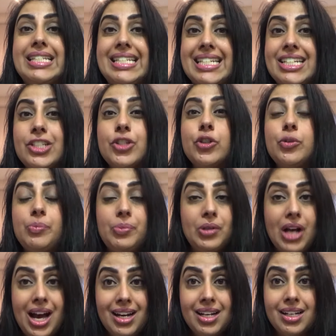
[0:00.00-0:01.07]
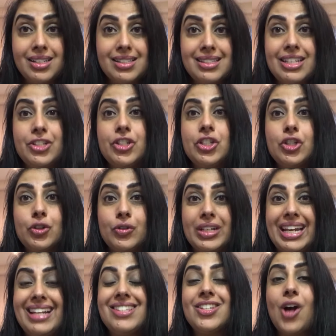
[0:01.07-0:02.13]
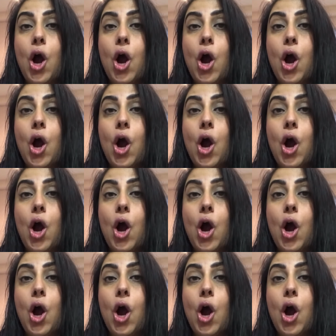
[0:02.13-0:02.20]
digital products that she creates